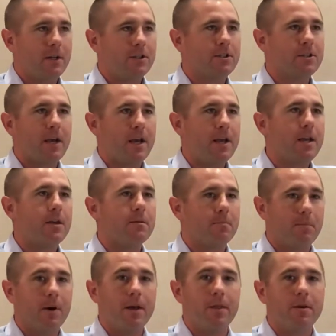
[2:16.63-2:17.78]
Just got hit
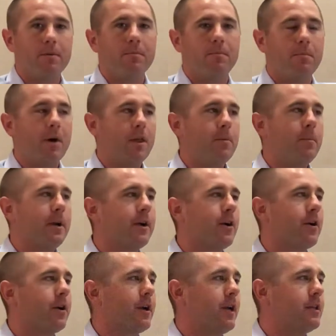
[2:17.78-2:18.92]
by the big
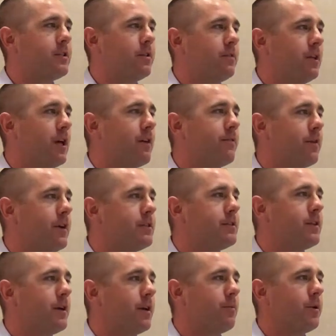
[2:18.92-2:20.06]
hurricane, so I have a lot of friends
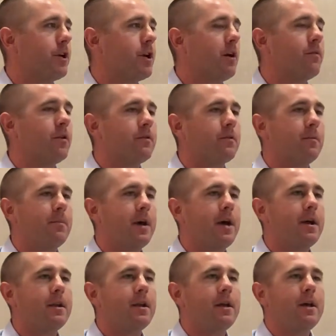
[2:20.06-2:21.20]
there recovering from that.